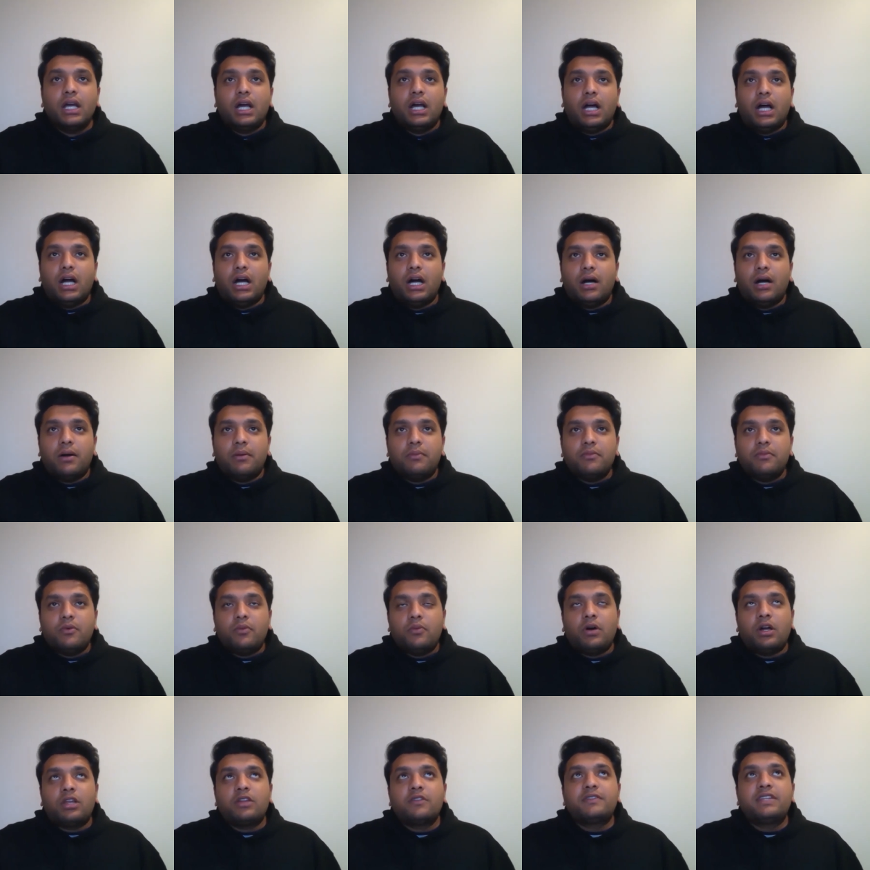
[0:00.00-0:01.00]
Um,
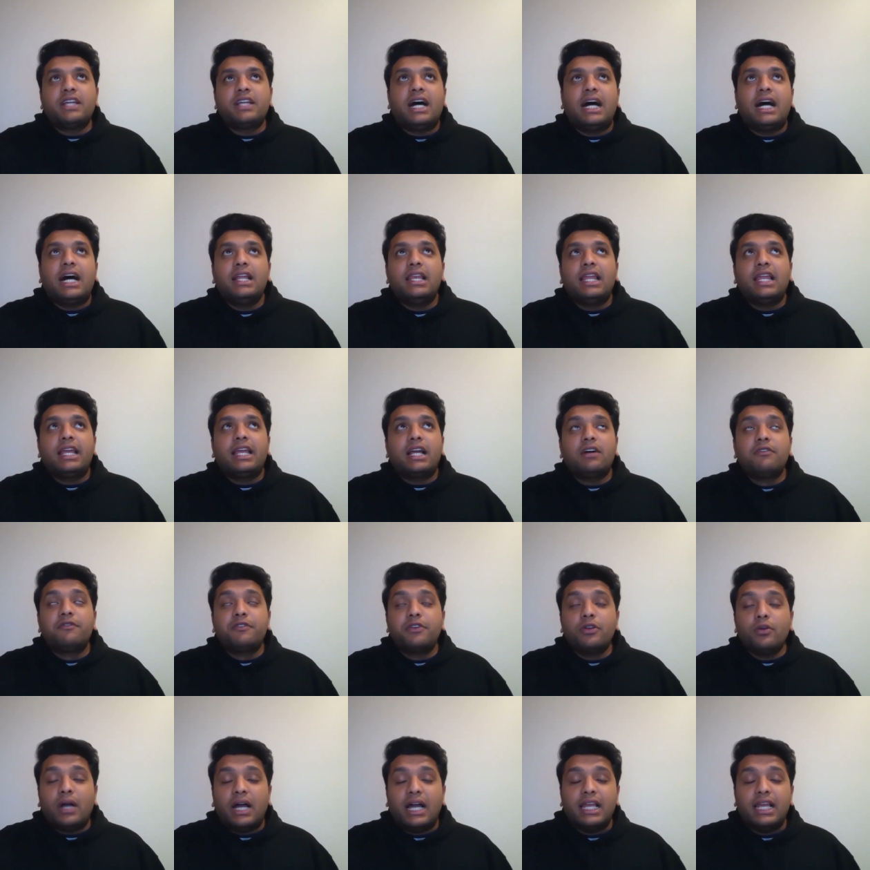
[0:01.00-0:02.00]
one of the high, like a
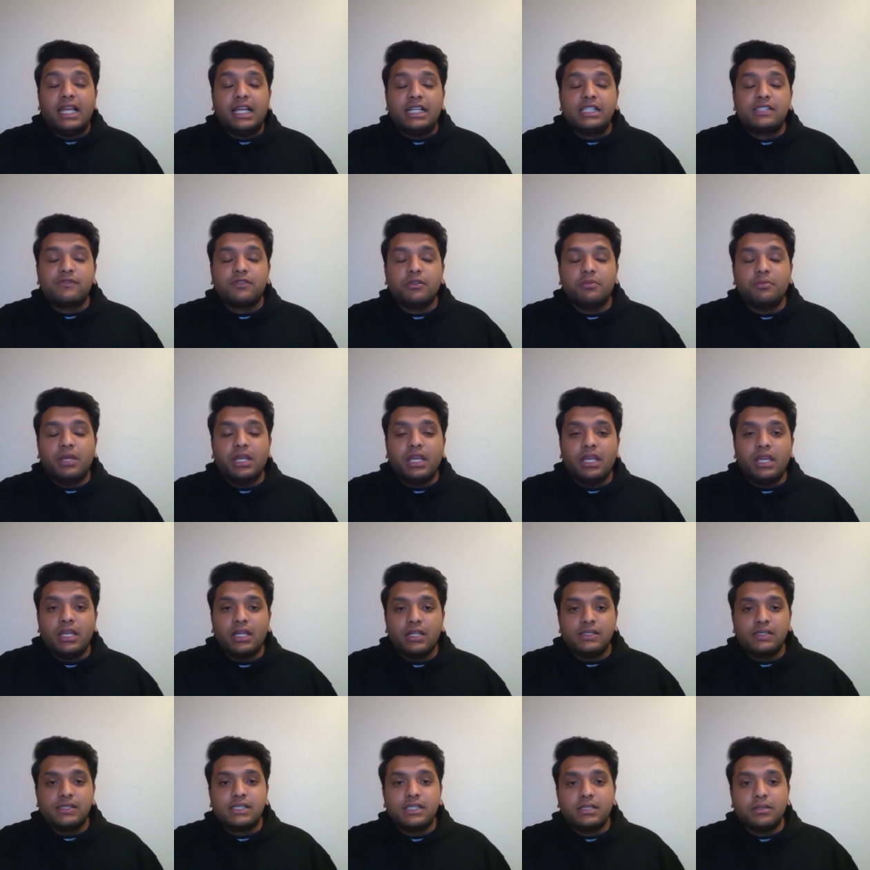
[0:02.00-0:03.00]
few highlights for me
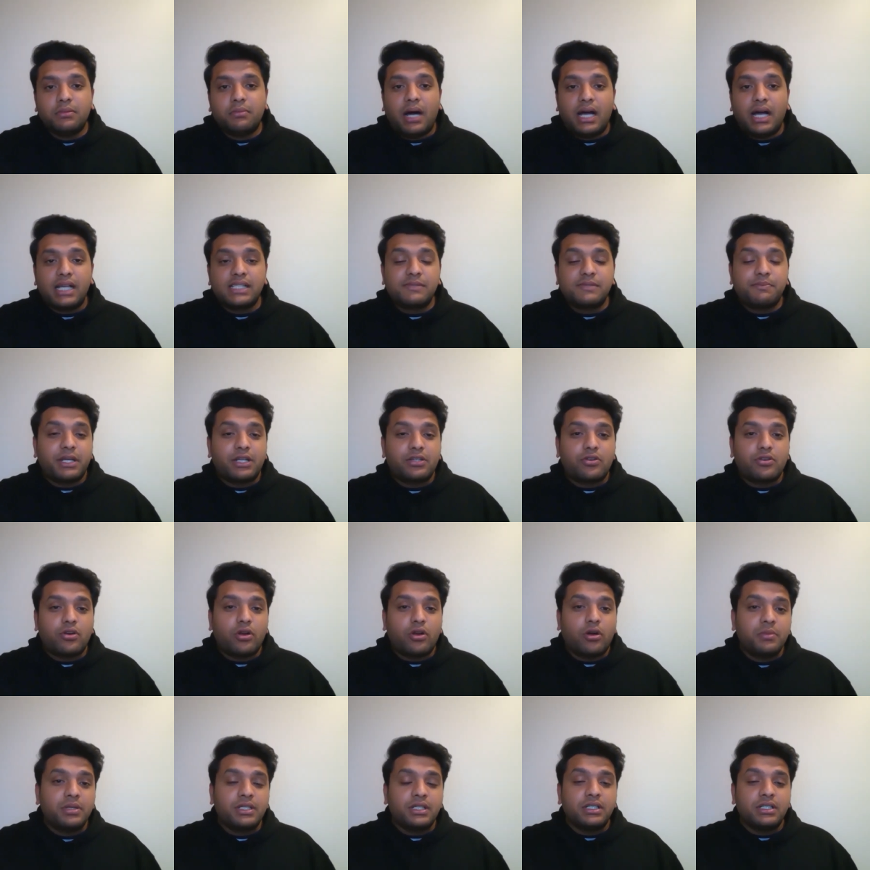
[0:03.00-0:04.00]
is the mass
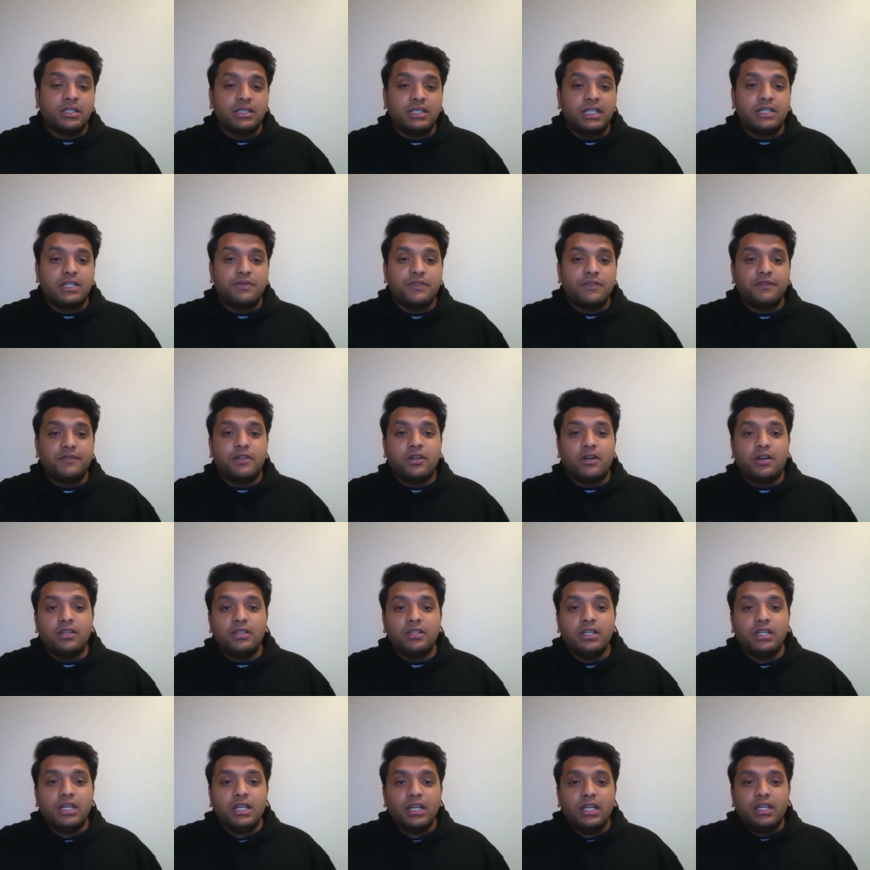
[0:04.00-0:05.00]
spectrometer that we've got
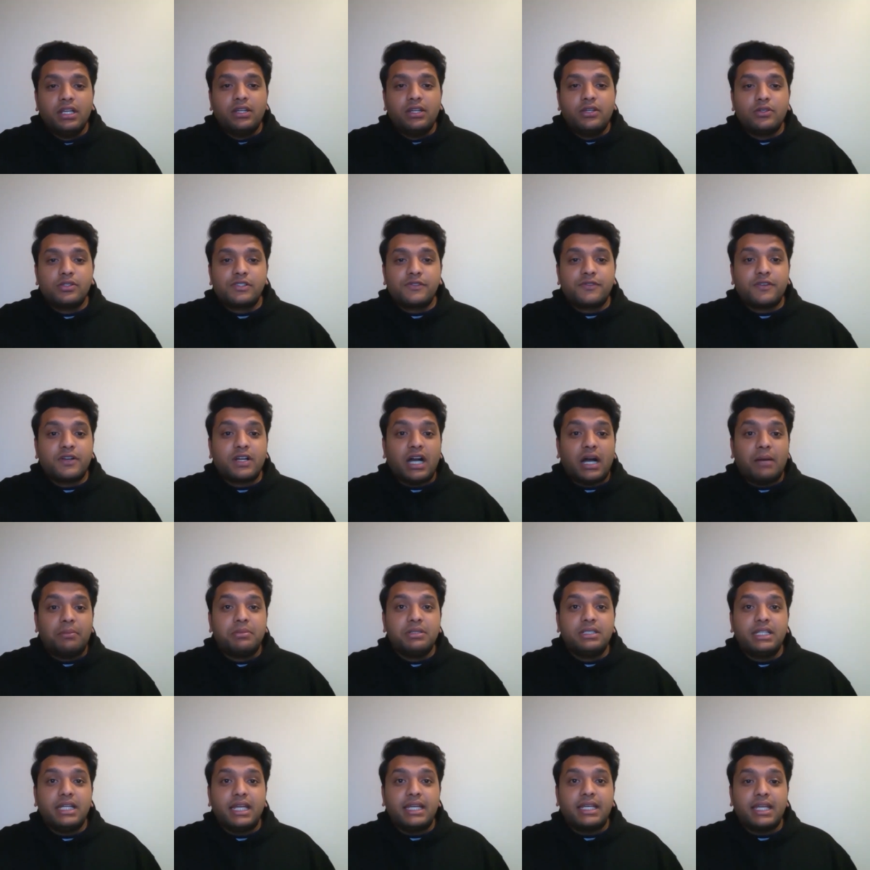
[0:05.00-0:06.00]
used for
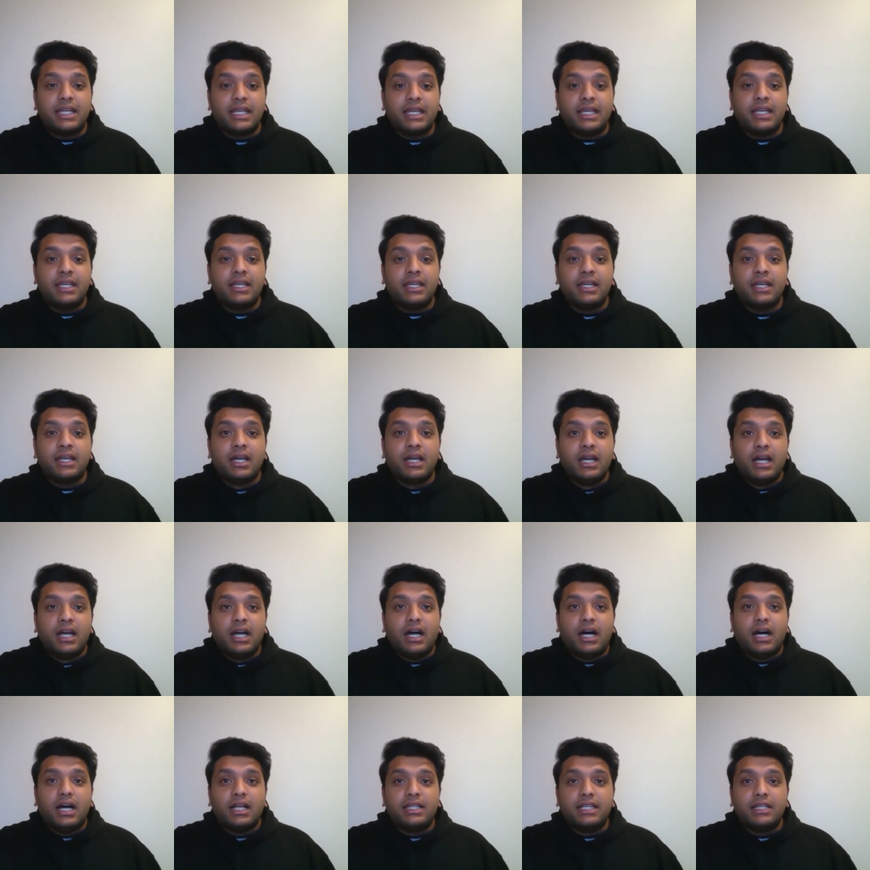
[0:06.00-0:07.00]
carbon dating.
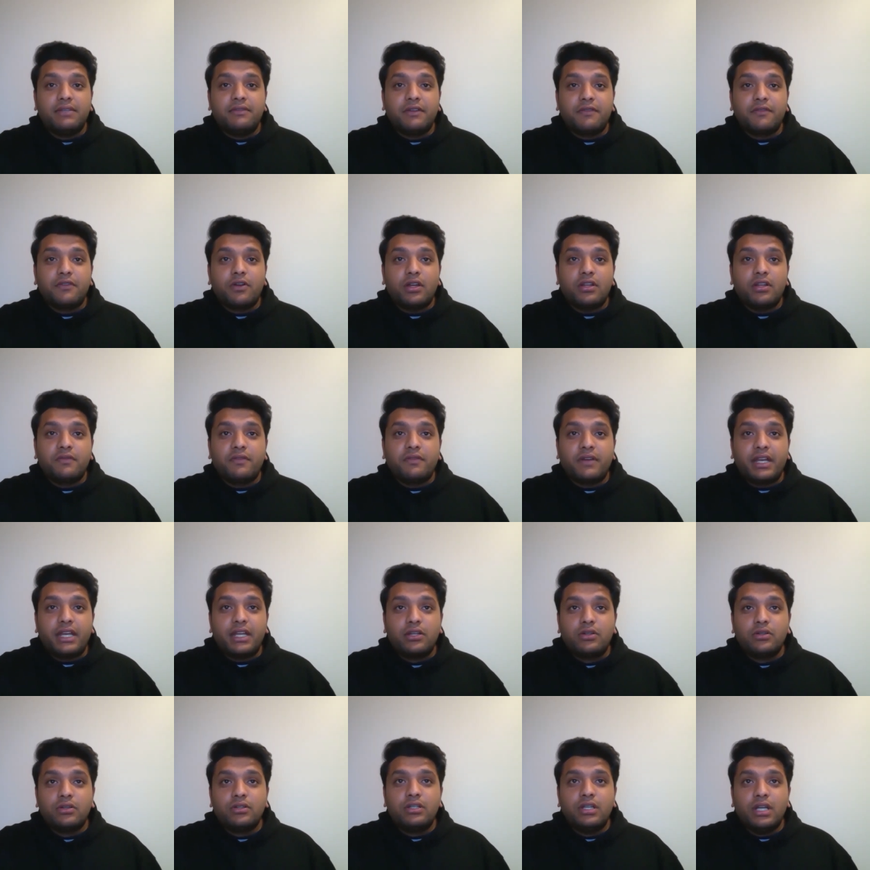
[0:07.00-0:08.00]
Uh, then we've got a very
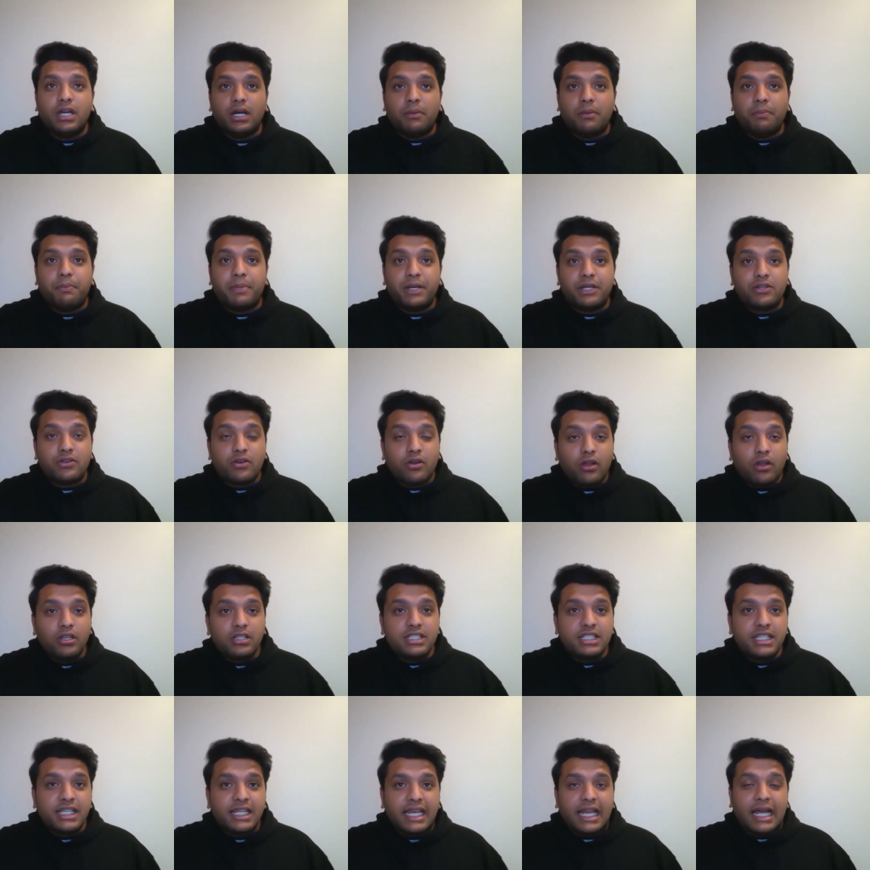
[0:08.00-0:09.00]
good uh,
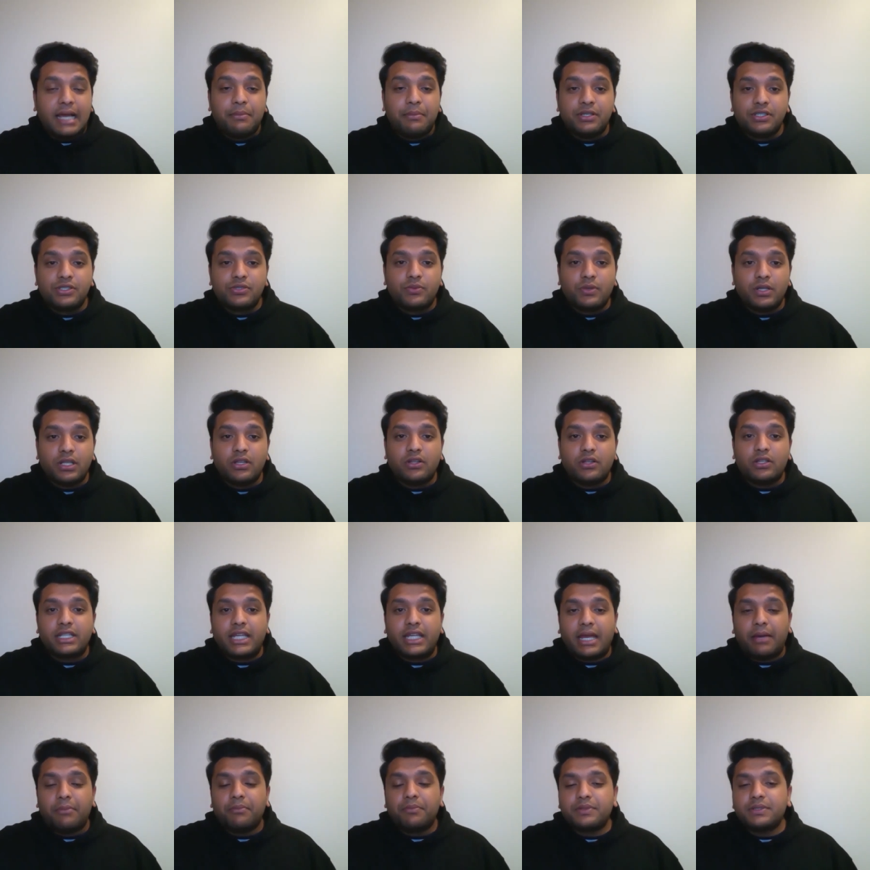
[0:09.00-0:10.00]
petrology lab as well on
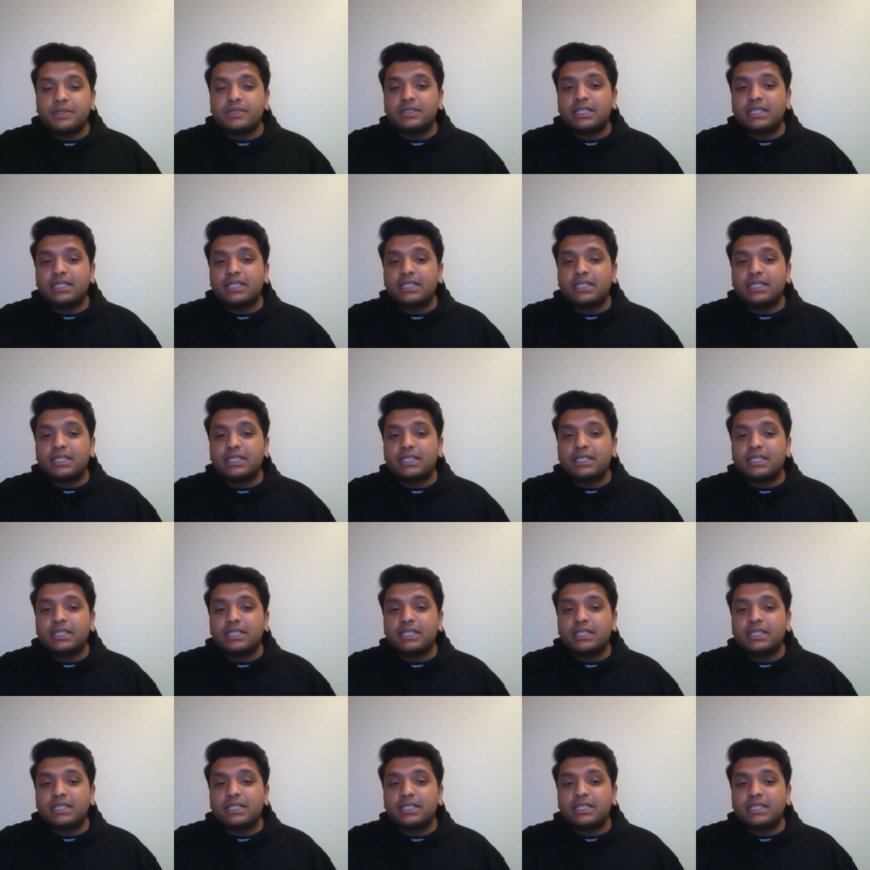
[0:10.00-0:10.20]
campus.